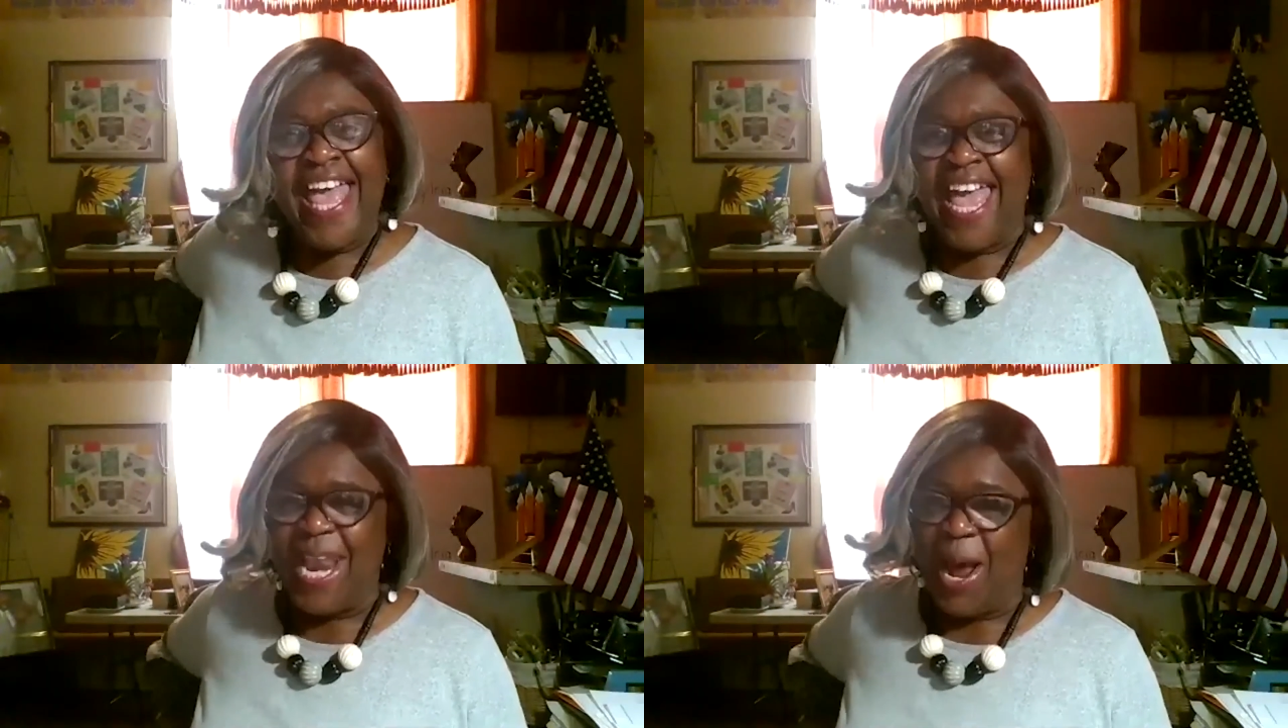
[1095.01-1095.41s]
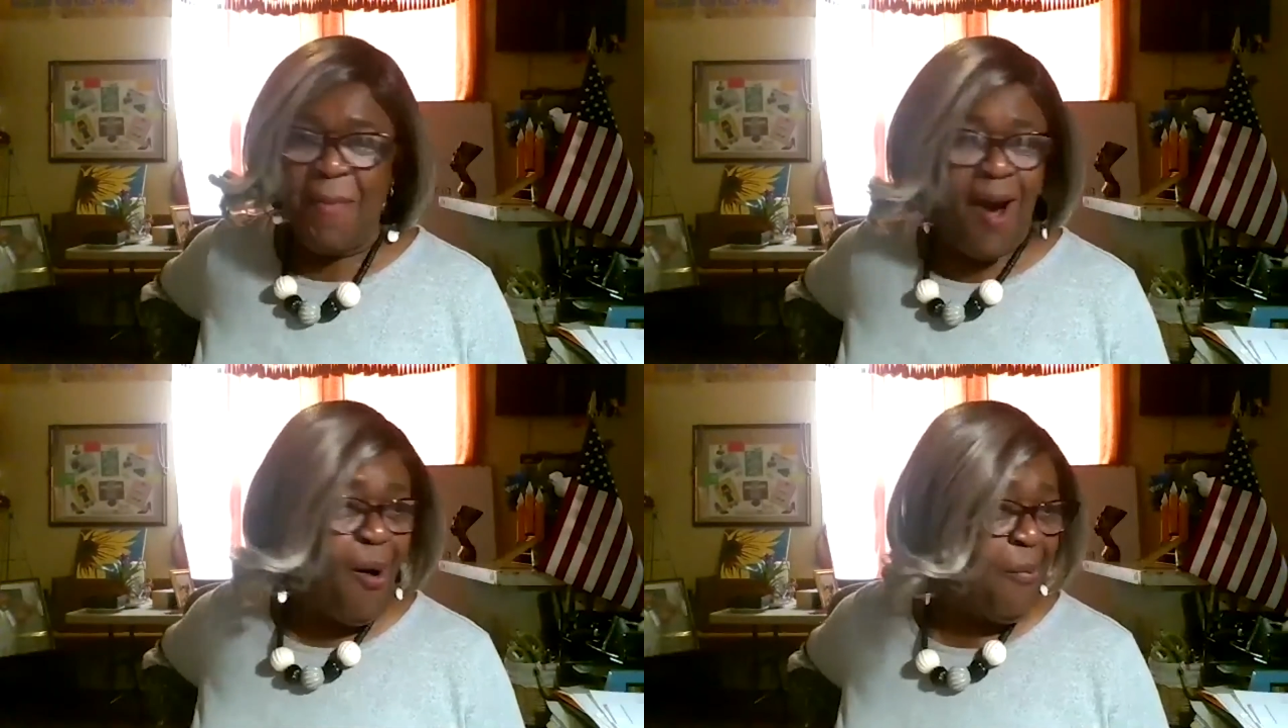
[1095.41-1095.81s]
and I'm
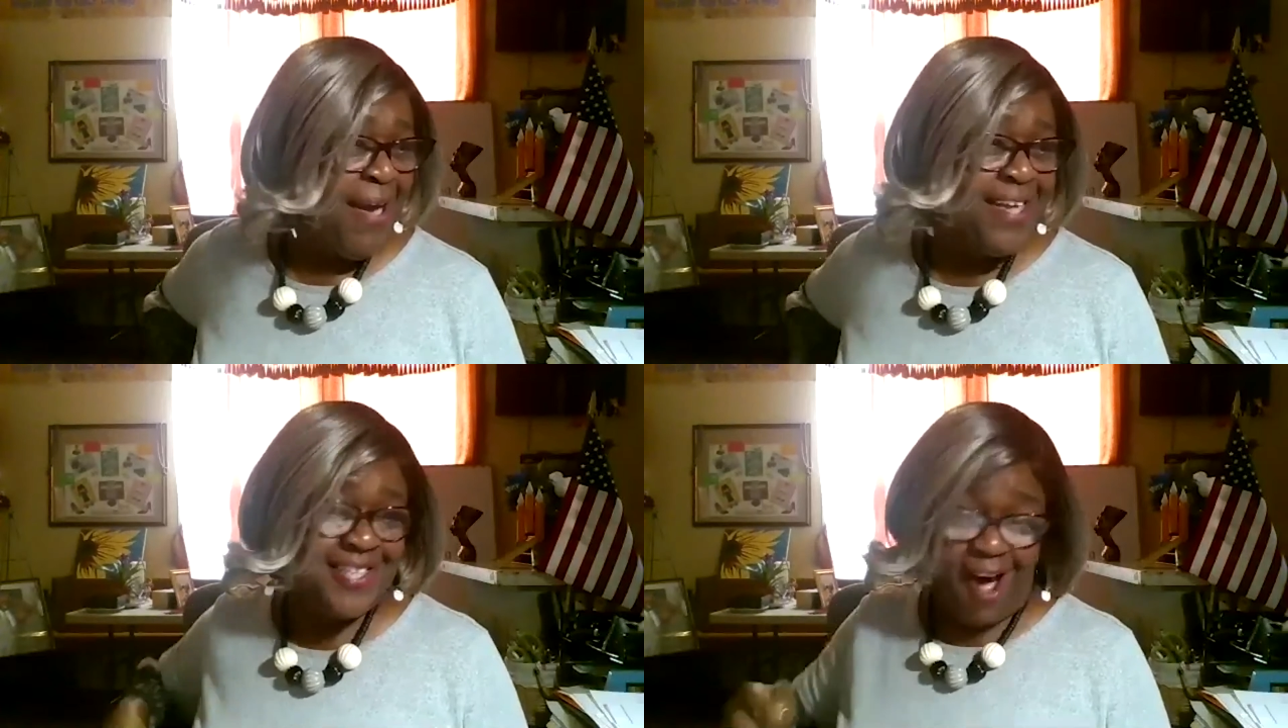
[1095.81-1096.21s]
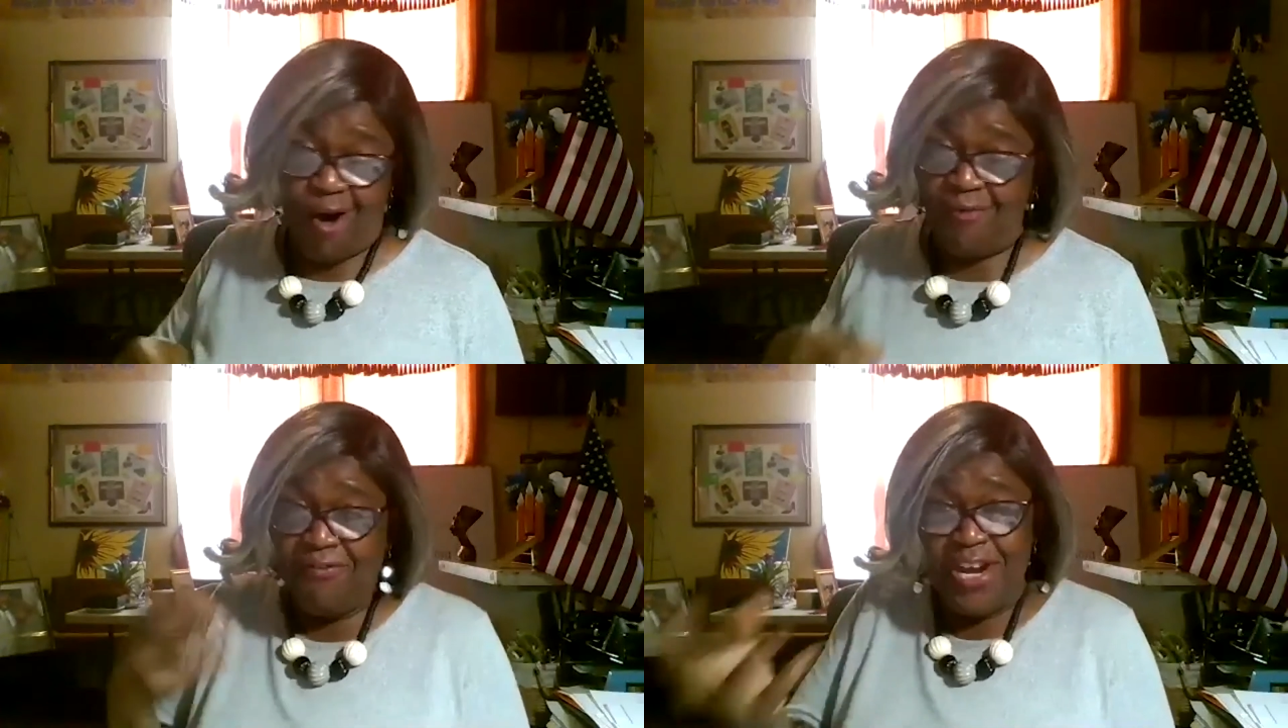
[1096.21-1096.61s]
always
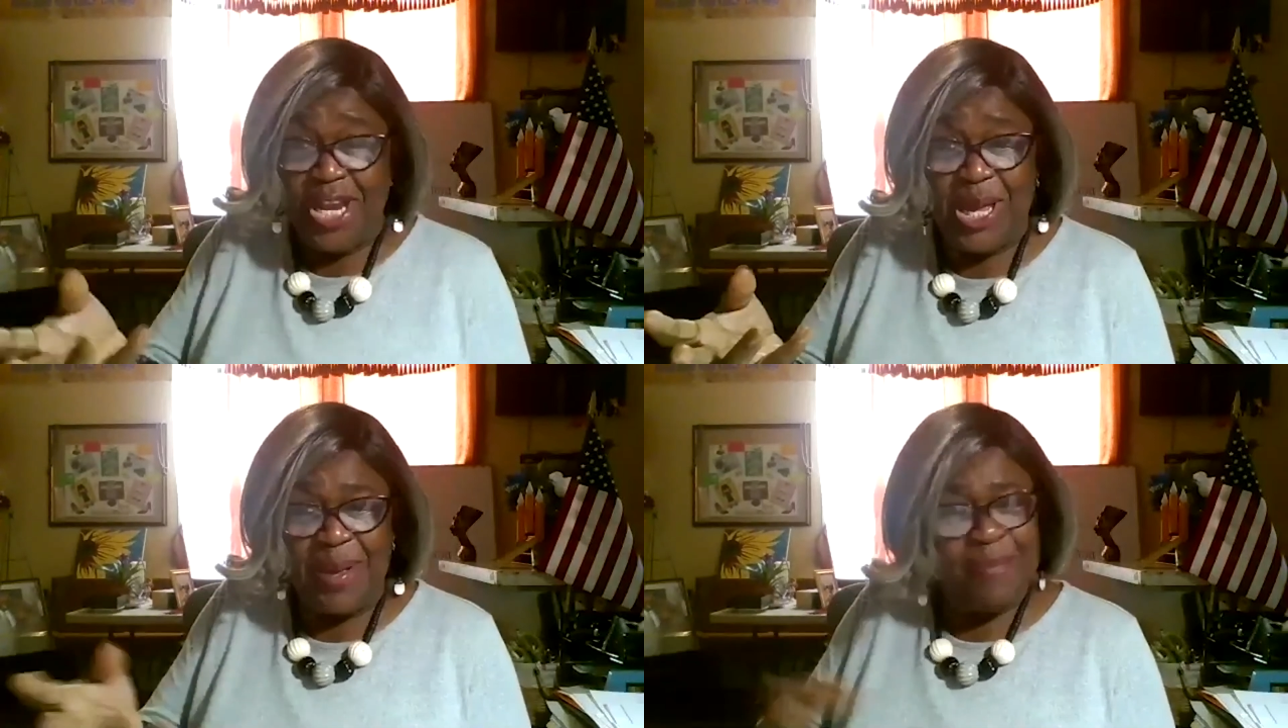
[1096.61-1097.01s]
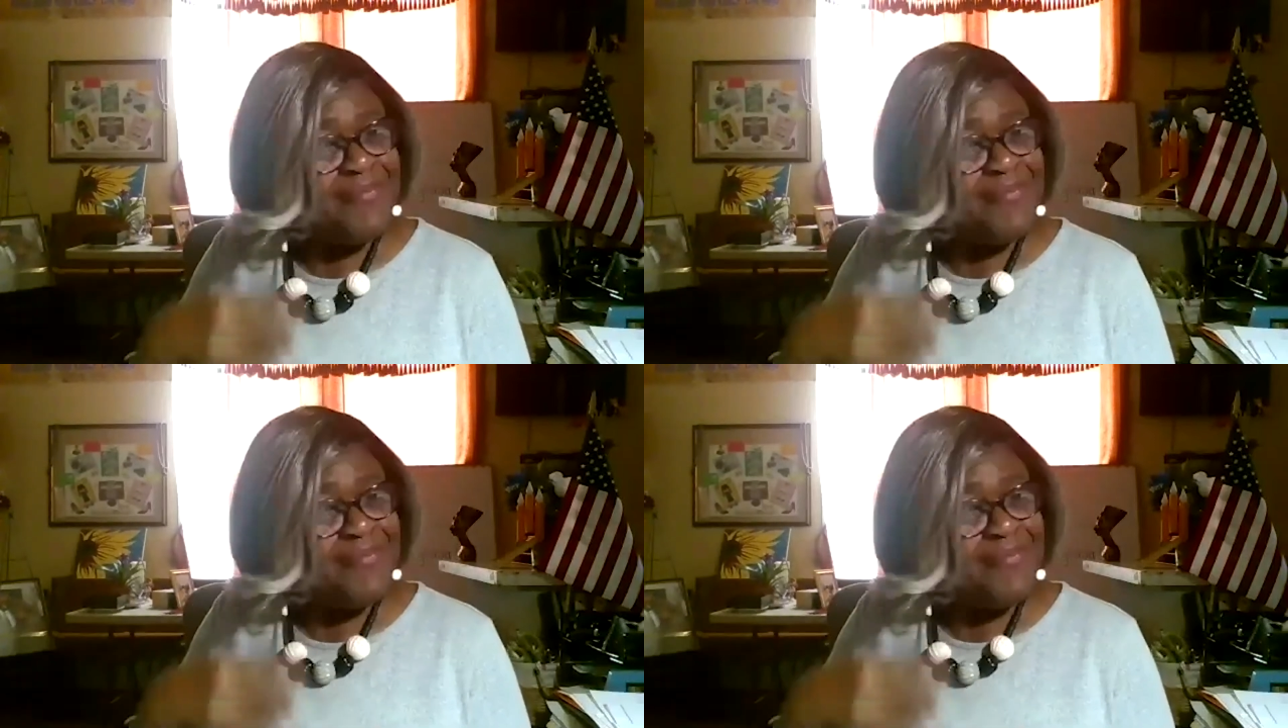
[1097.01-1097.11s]
offering up